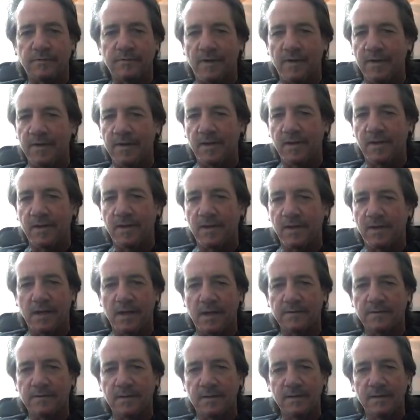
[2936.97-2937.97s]
games left
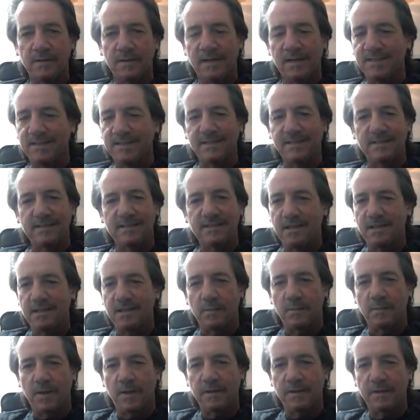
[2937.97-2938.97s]
and didn't celebrate.